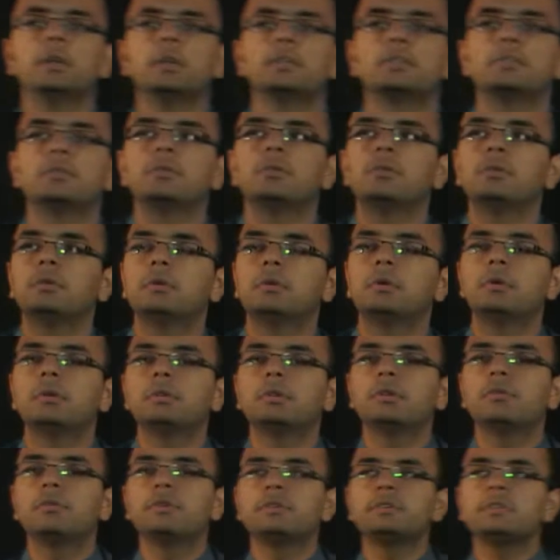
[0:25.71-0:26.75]
So
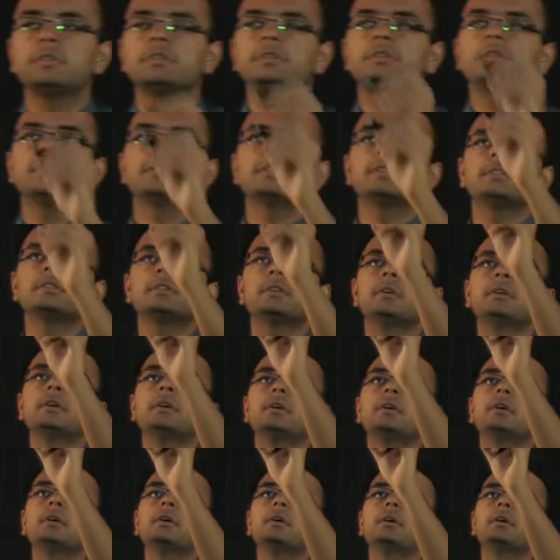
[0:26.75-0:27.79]
the question says,
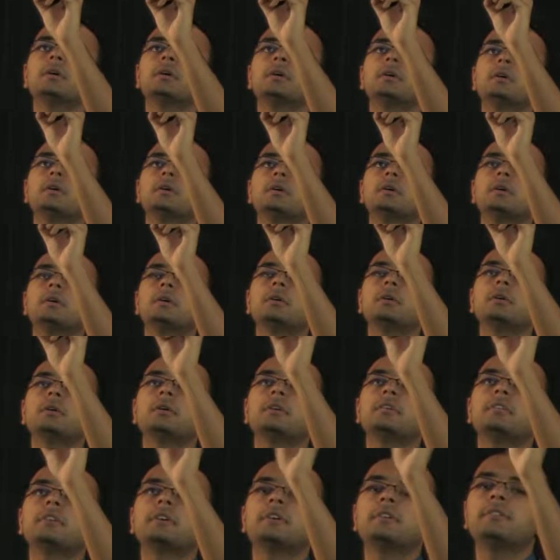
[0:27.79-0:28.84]

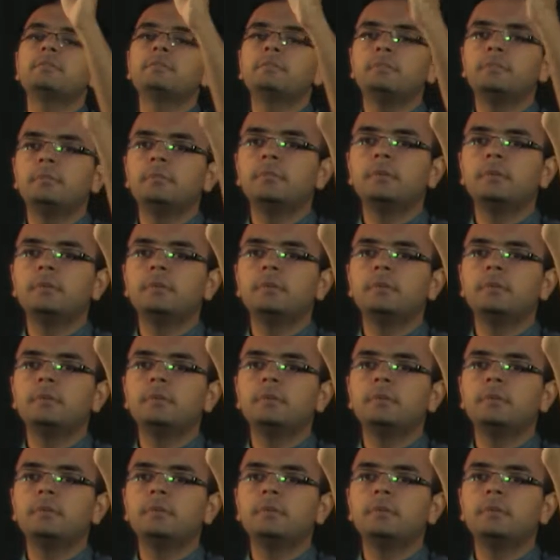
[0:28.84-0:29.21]
discuss